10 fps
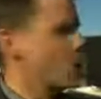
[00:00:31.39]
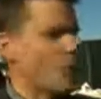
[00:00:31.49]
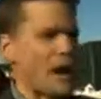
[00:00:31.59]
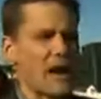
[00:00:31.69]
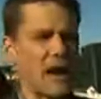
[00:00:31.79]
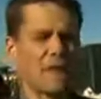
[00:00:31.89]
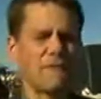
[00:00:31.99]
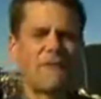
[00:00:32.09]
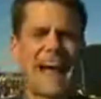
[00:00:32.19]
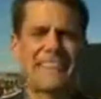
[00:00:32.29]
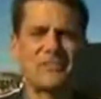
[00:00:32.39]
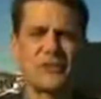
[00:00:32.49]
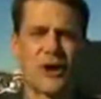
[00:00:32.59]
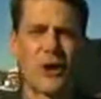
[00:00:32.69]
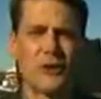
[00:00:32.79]
where a fan
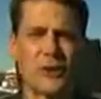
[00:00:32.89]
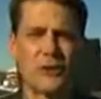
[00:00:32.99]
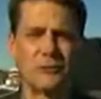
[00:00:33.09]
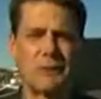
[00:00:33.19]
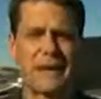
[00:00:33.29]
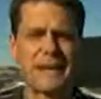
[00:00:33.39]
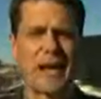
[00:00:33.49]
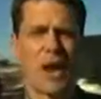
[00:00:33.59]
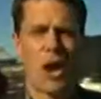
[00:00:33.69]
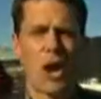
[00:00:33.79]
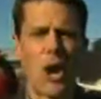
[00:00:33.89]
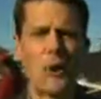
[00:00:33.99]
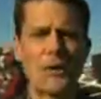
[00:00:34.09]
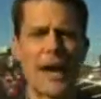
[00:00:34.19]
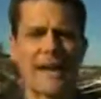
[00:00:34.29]
zone has been
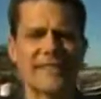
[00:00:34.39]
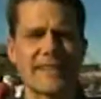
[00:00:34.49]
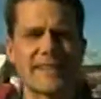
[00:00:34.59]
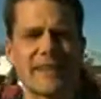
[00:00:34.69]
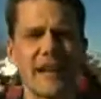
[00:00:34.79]
located,